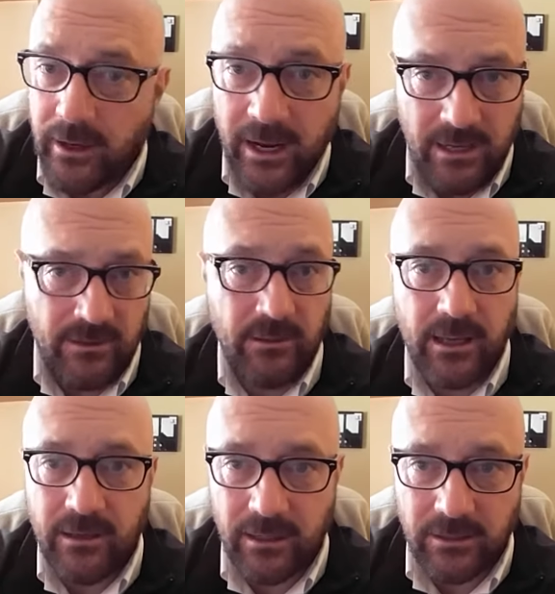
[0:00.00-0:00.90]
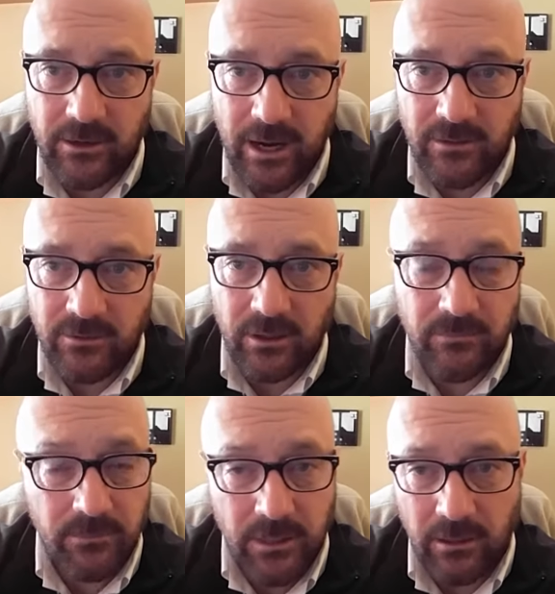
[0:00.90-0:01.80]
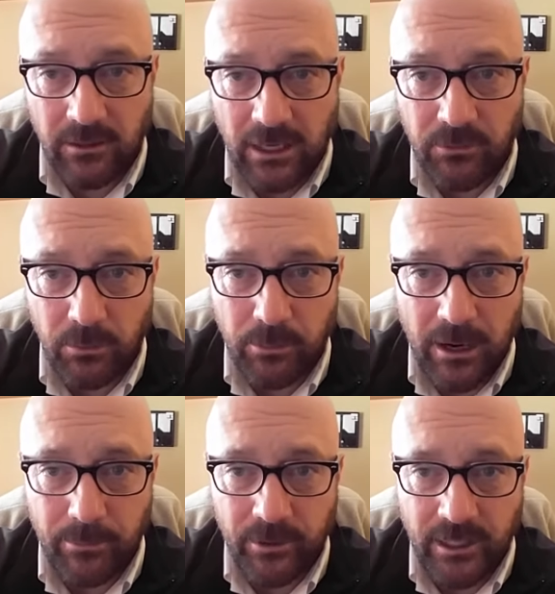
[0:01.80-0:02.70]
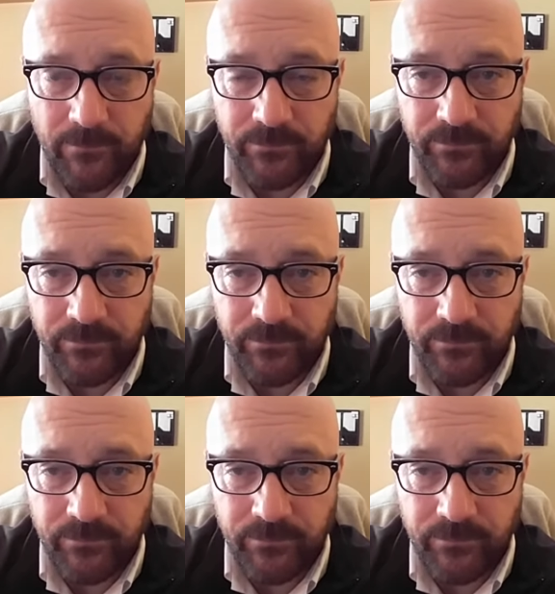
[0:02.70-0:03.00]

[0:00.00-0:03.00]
Anything they can get their hands on: intellectual property,